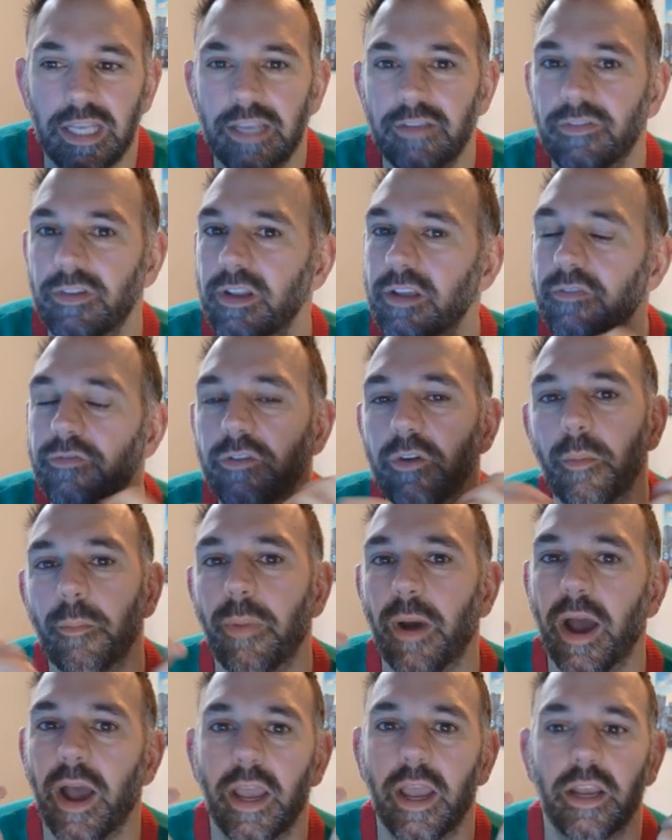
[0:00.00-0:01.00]
Even if you're
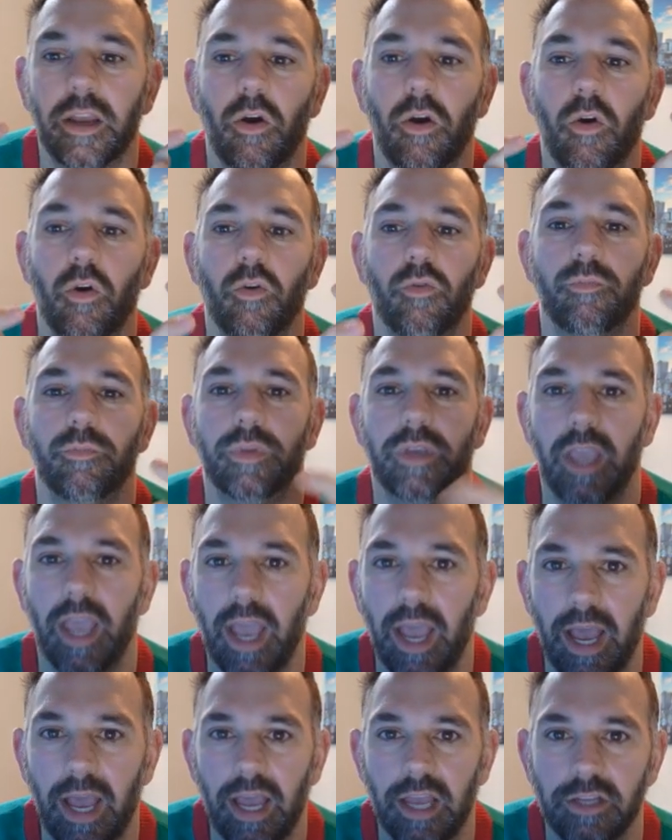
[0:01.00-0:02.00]
buying a home
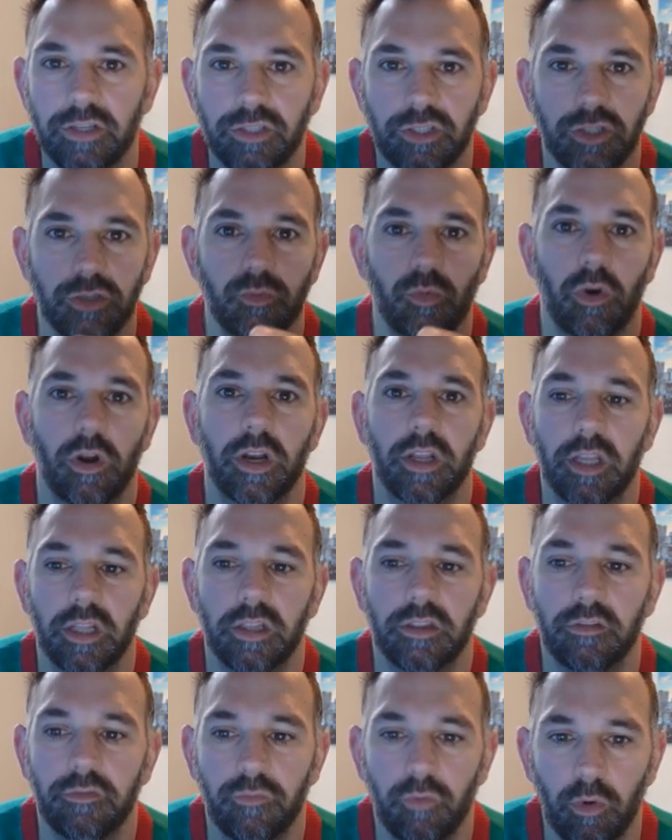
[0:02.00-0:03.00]
cash, you want to
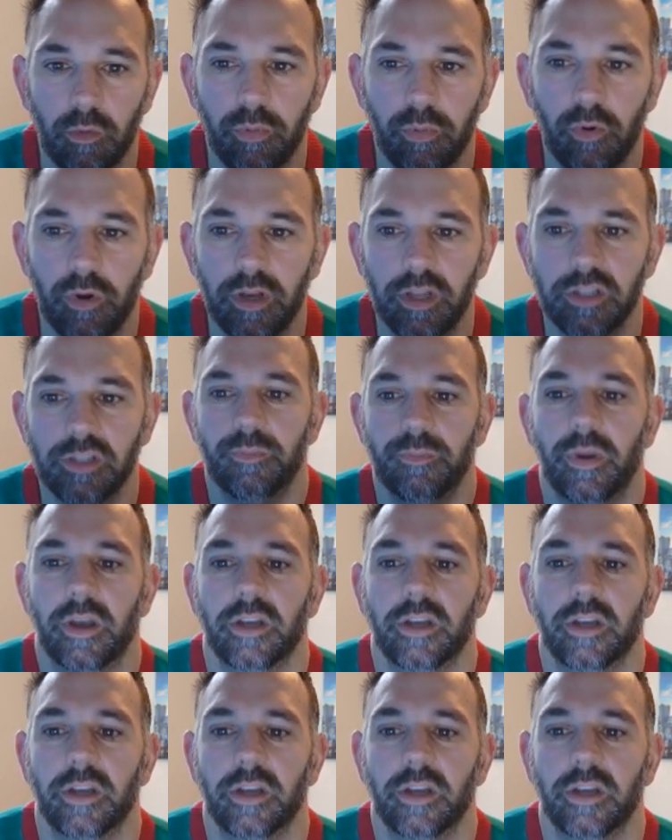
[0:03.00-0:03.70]
get the 4-point